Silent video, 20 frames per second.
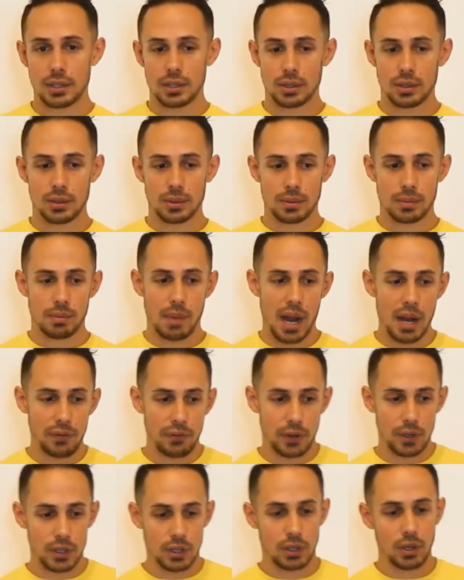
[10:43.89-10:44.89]
So my
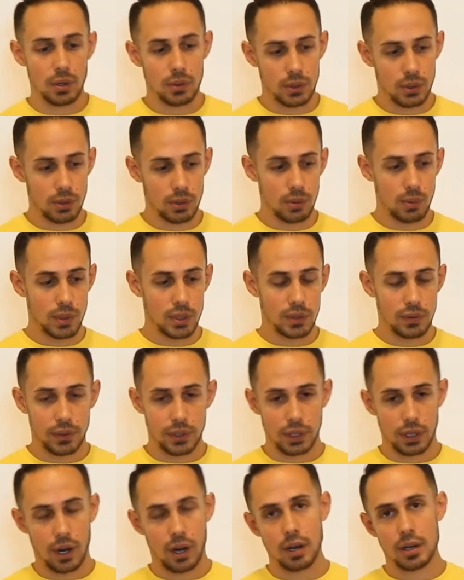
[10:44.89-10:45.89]
first go-to was for
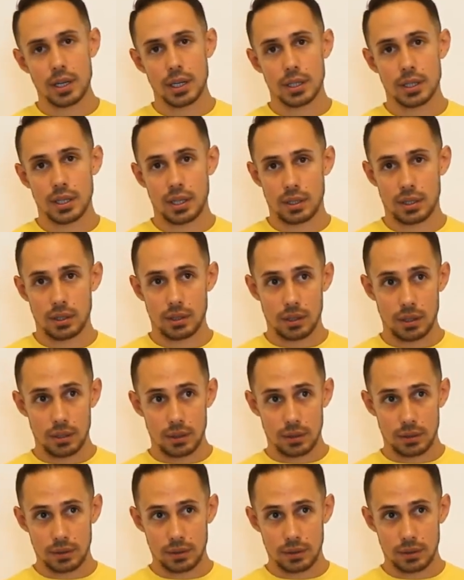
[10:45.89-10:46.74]
the gardening section, because